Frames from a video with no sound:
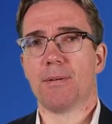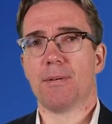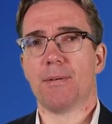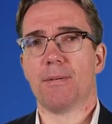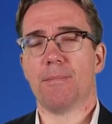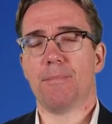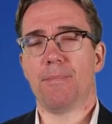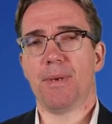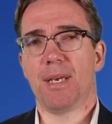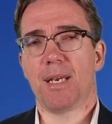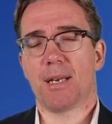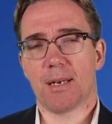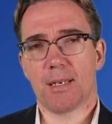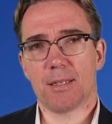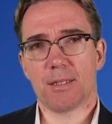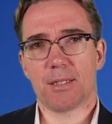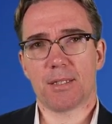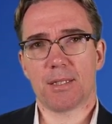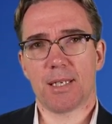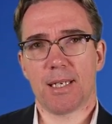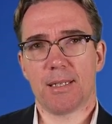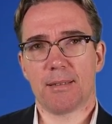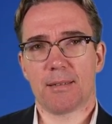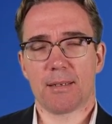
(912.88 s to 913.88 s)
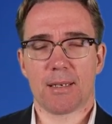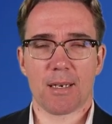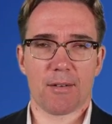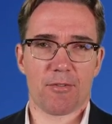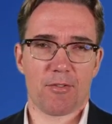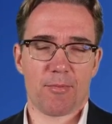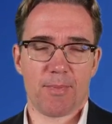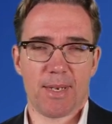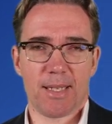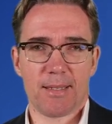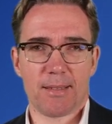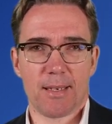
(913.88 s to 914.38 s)
because
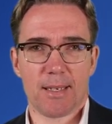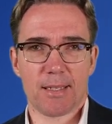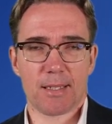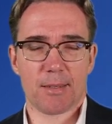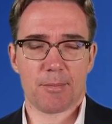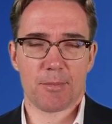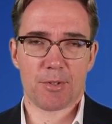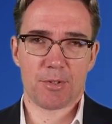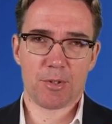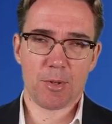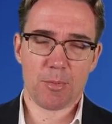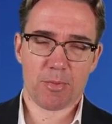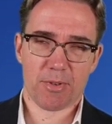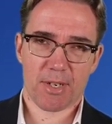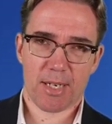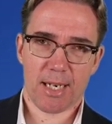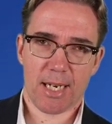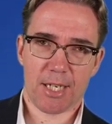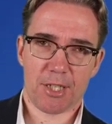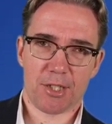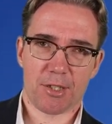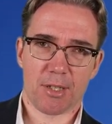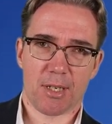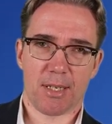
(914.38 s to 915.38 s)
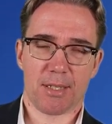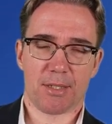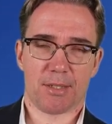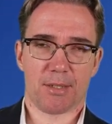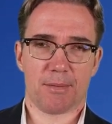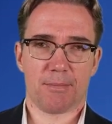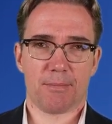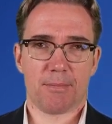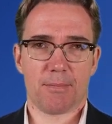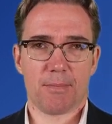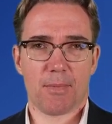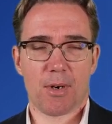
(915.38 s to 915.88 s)
intergovernmentalism and
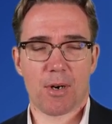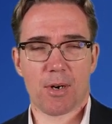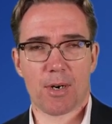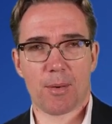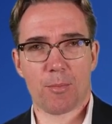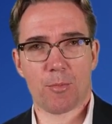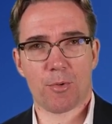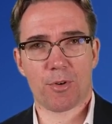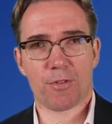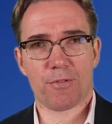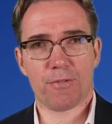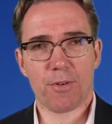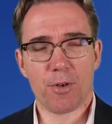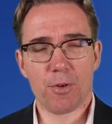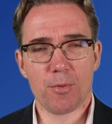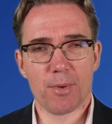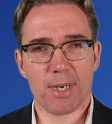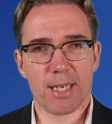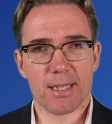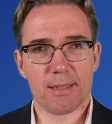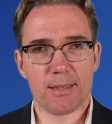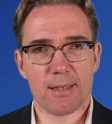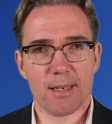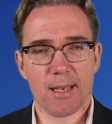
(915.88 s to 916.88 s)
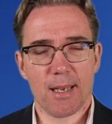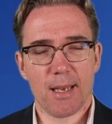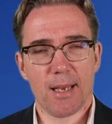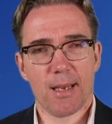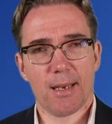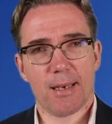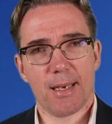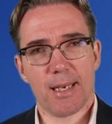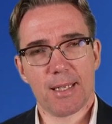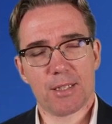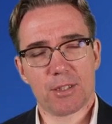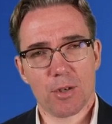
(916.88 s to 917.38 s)
supranationalism are more fluid,
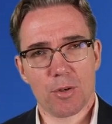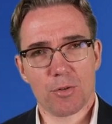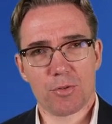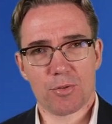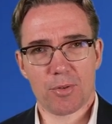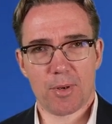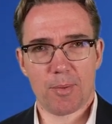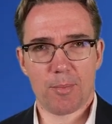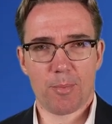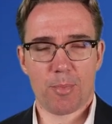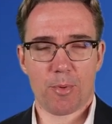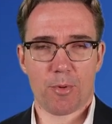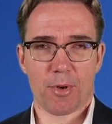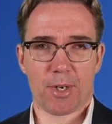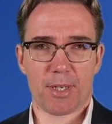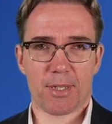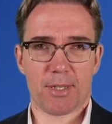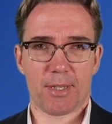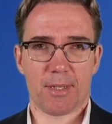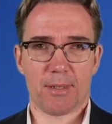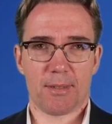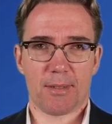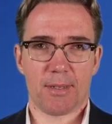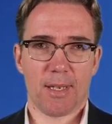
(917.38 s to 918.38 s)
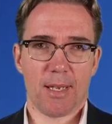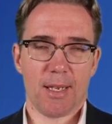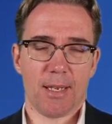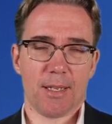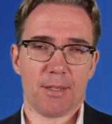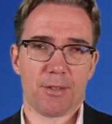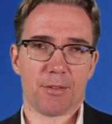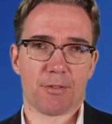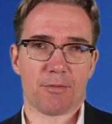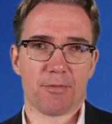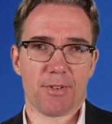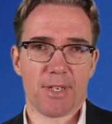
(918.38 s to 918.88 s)
it's also important
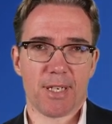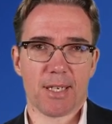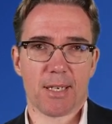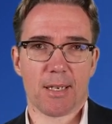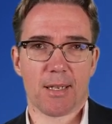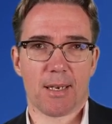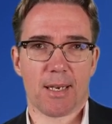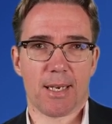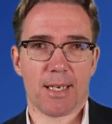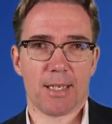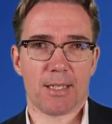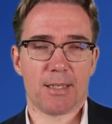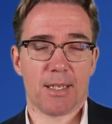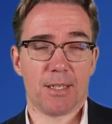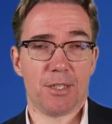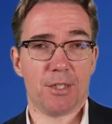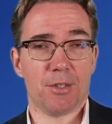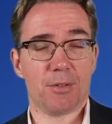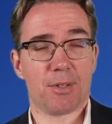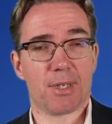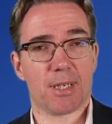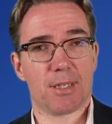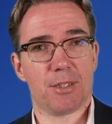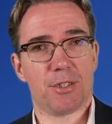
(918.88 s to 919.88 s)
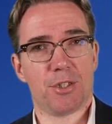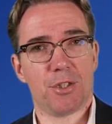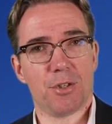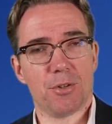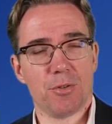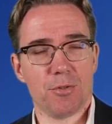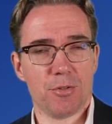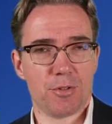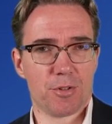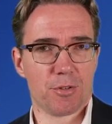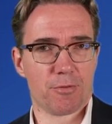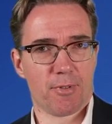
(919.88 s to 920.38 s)
to realize that you can
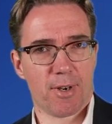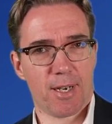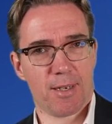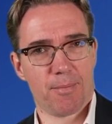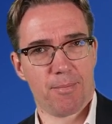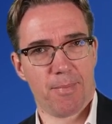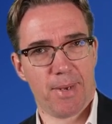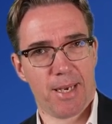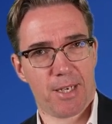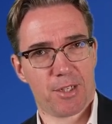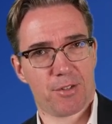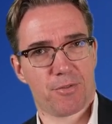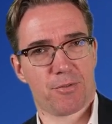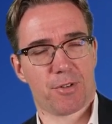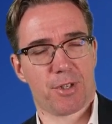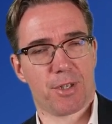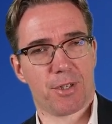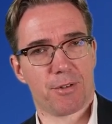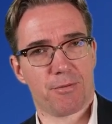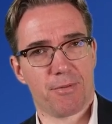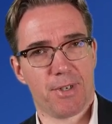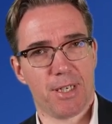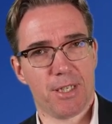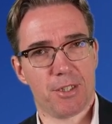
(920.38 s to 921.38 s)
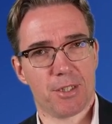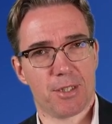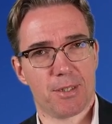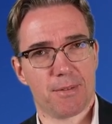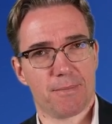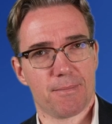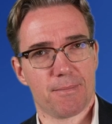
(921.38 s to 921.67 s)
choose the right mix for your region.